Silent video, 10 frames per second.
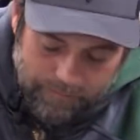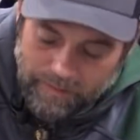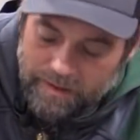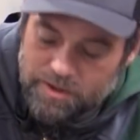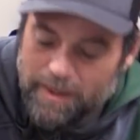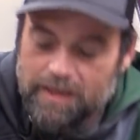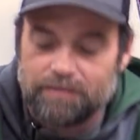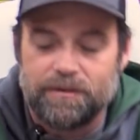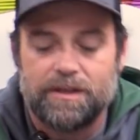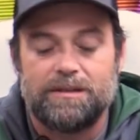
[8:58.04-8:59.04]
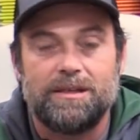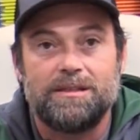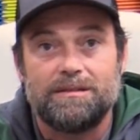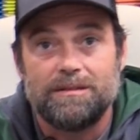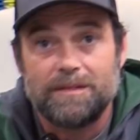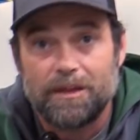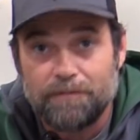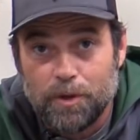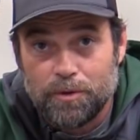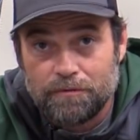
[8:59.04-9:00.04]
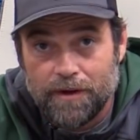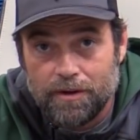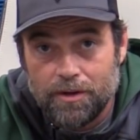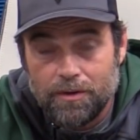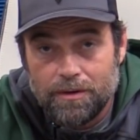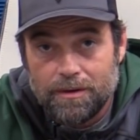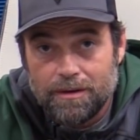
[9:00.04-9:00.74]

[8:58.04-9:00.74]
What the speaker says: Here's my infinite disc, Dave Feldberg Faro.